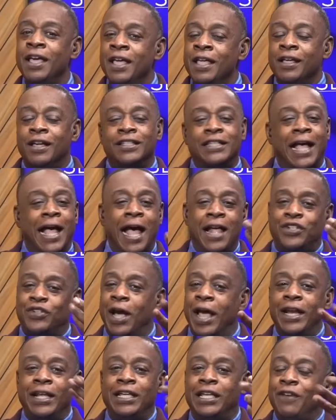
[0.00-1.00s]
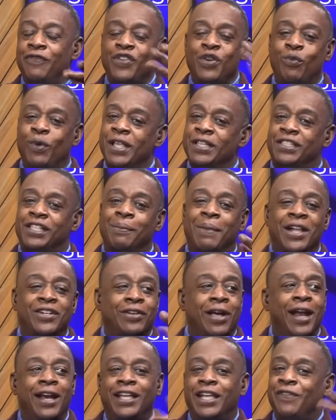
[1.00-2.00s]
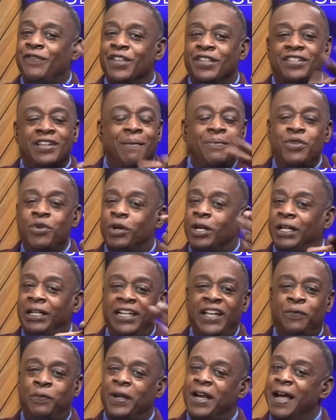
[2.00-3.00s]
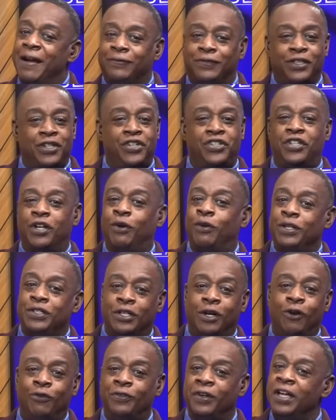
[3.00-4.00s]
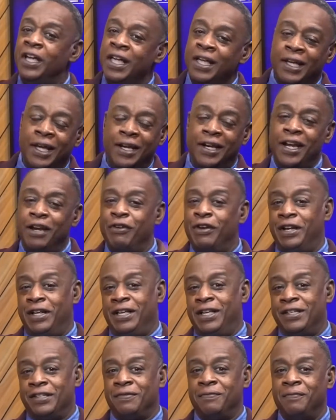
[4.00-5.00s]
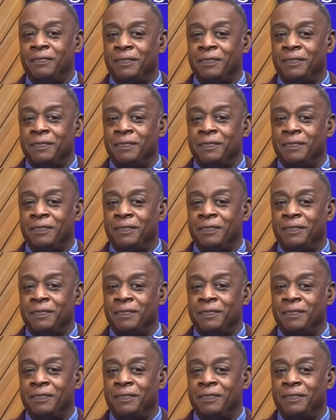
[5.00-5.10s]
Because I try to give you wisdom. I try to give you something you can live with after the show is over. And here it is.